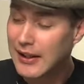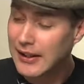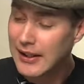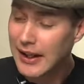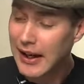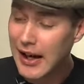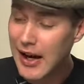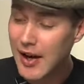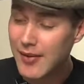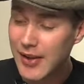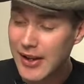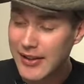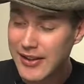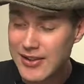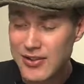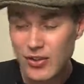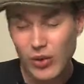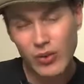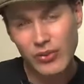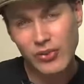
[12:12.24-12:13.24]
And
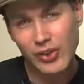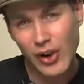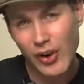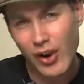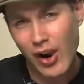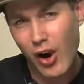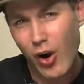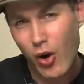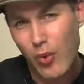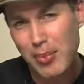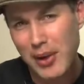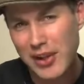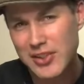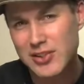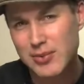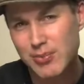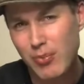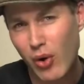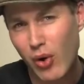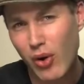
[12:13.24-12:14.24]
there's also a whole
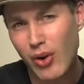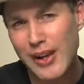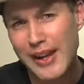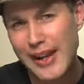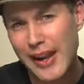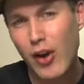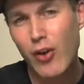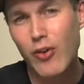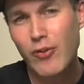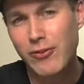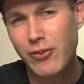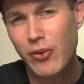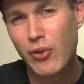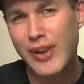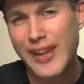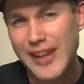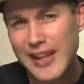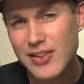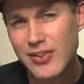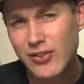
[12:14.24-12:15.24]
bunch more helpful
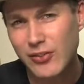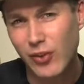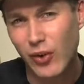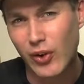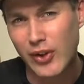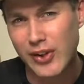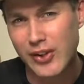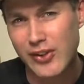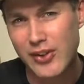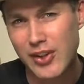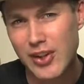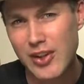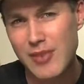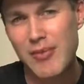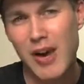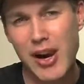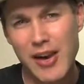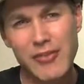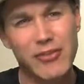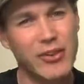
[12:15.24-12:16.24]
hints for you that you
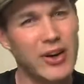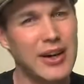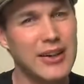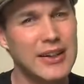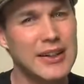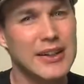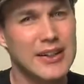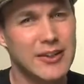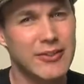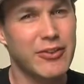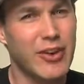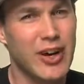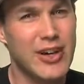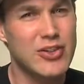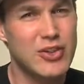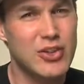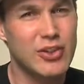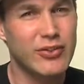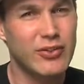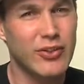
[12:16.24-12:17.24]
might find
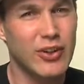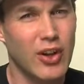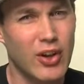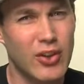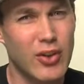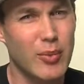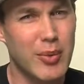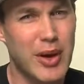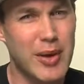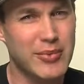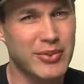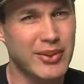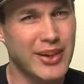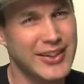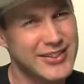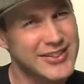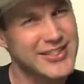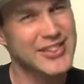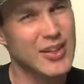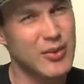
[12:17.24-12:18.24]
useful on the website. I
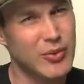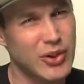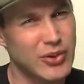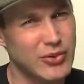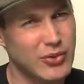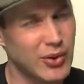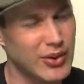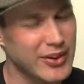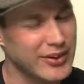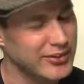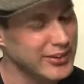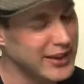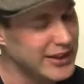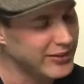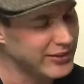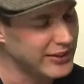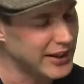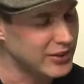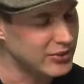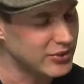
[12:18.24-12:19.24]
just don't want to draw this
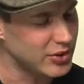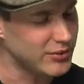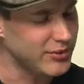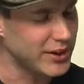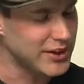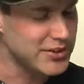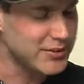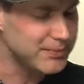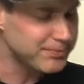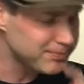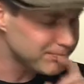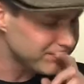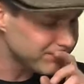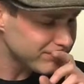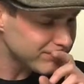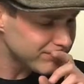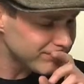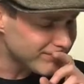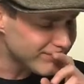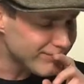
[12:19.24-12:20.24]
lesson out too much.
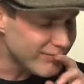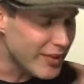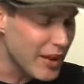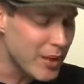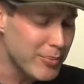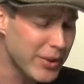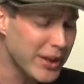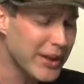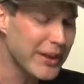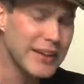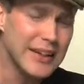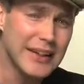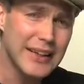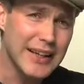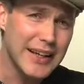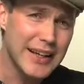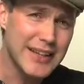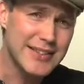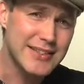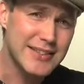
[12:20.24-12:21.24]
But
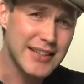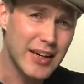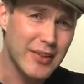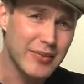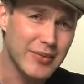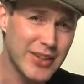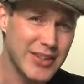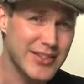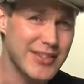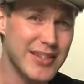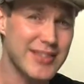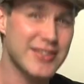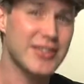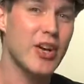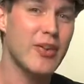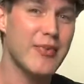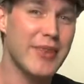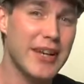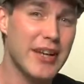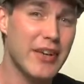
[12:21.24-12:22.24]
it's because there's
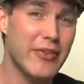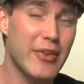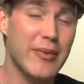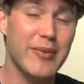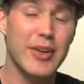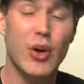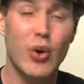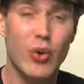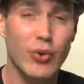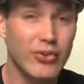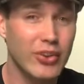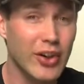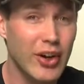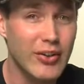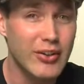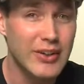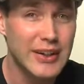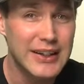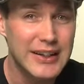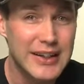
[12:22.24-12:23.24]
so many of them. And
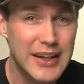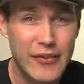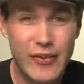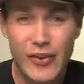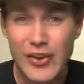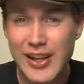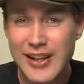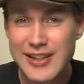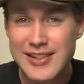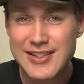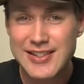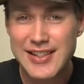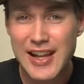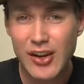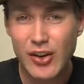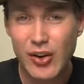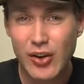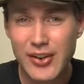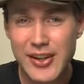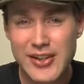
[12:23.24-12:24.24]
also, if you get
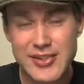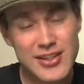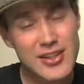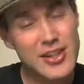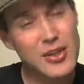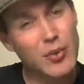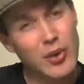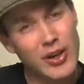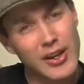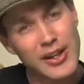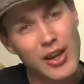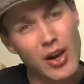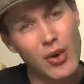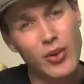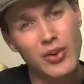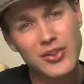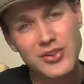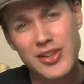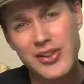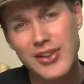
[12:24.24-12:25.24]
stuck on this and you want to go
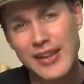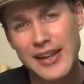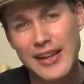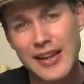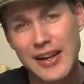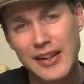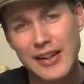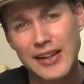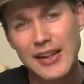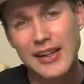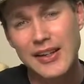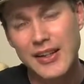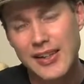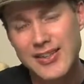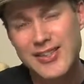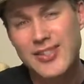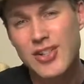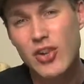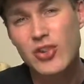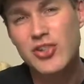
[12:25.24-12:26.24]
onto the
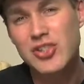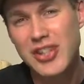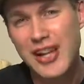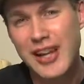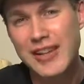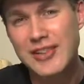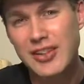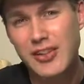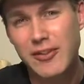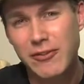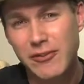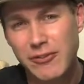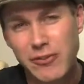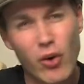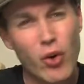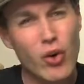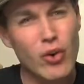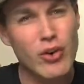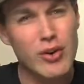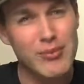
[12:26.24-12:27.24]
associated
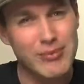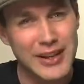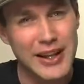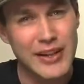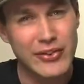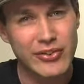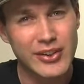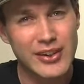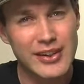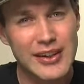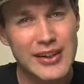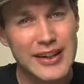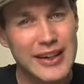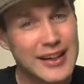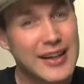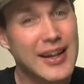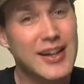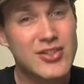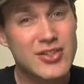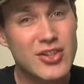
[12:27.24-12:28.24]
forum lesson and
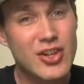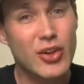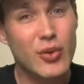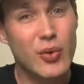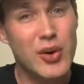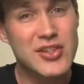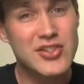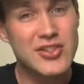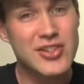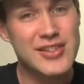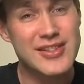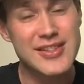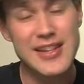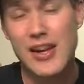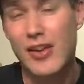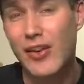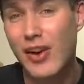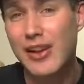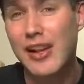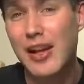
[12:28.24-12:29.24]
ask your questions
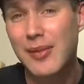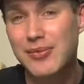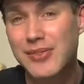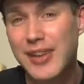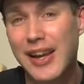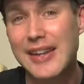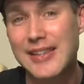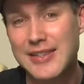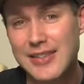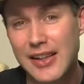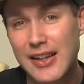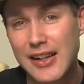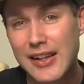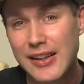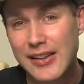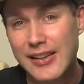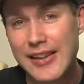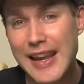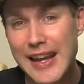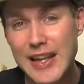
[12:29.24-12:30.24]
there, I'll update
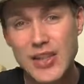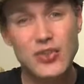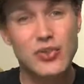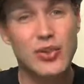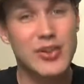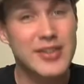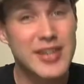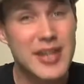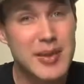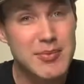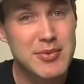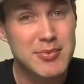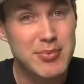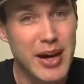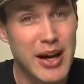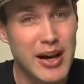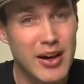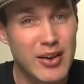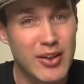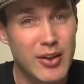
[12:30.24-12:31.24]
the extra tips
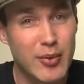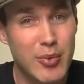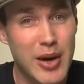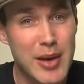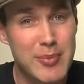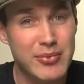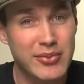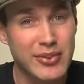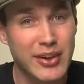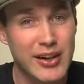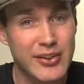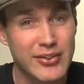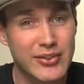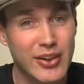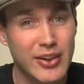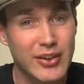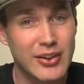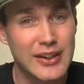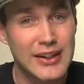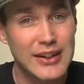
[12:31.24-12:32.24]
part of the website
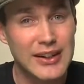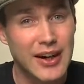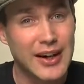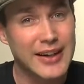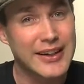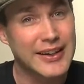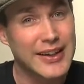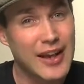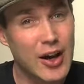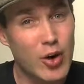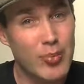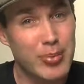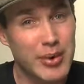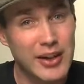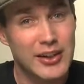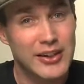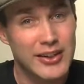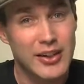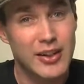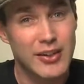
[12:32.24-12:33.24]
so I can help
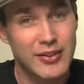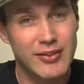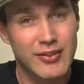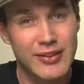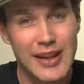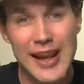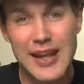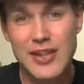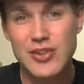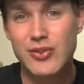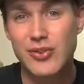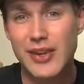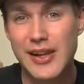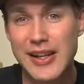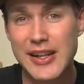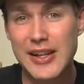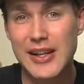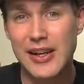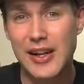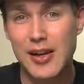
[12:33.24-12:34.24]
answer
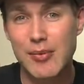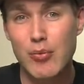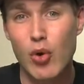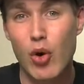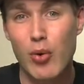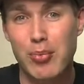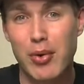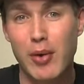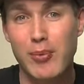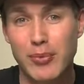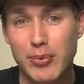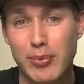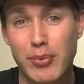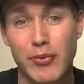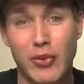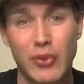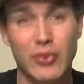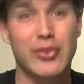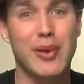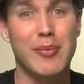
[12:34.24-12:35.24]
any more problems
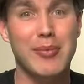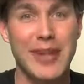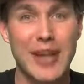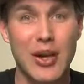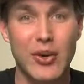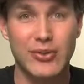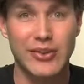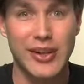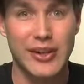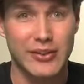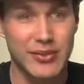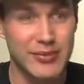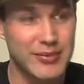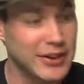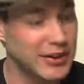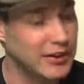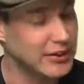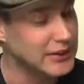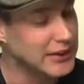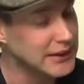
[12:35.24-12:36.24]
before somebody else has
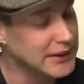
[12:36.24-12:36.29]
them.